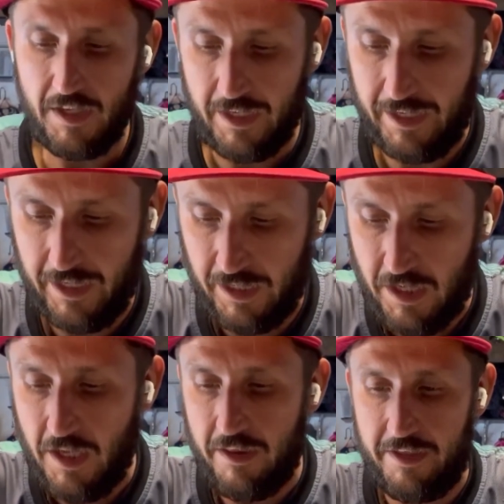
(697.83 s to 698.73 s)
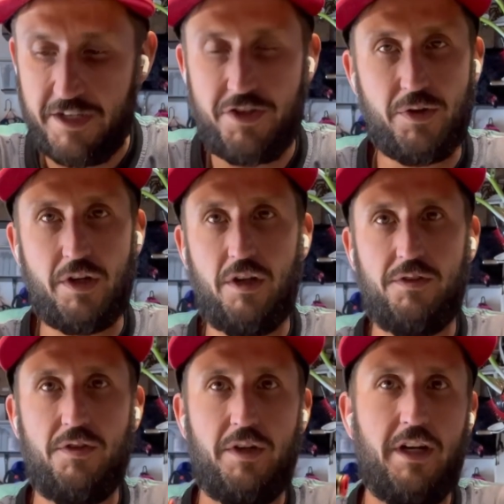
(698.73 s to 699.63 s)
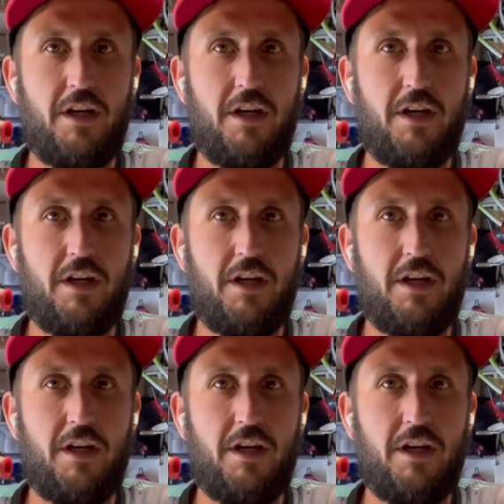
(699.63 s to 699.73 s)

And these you can also get